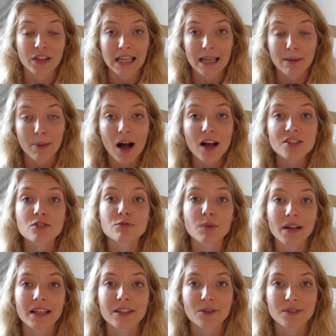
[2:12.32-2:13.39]
the person
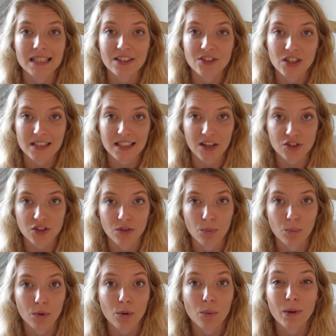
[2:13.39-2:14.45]
running your teaching
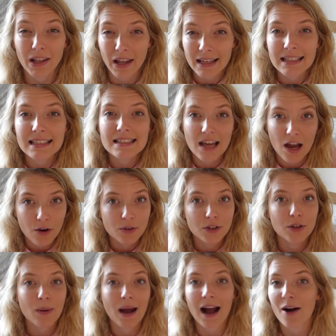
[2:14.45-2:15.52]
session will likely tell
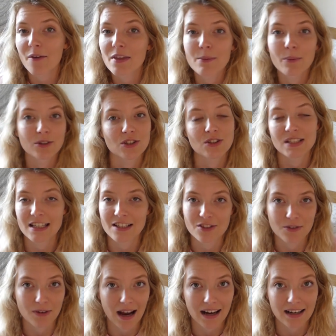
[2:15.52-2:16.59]
you how they want you to
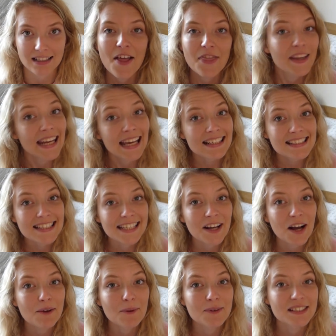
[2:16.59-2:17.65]
interact. The next thing
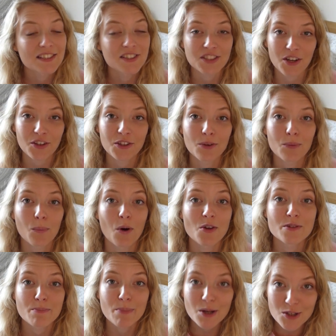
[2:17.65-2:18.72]
I wanted to show you
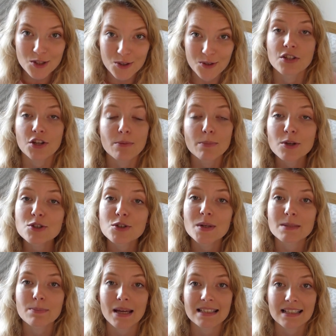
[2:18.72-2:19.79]
was Moodle. So
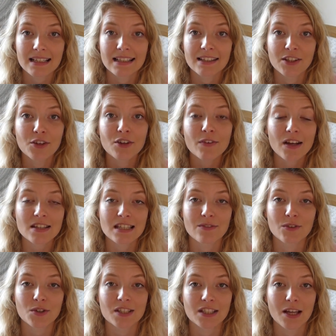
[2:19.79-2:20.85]
Moodle is basically the University
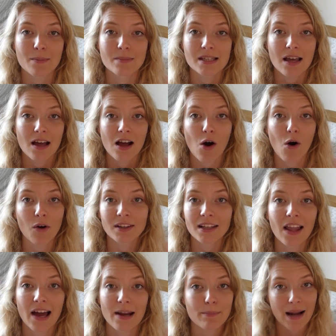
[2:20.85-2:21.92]
of Nottingham's
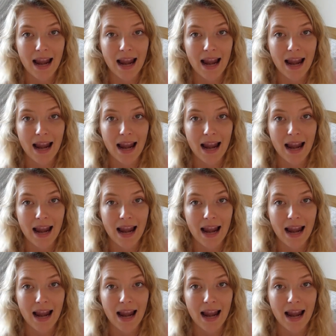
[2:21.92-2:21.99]
online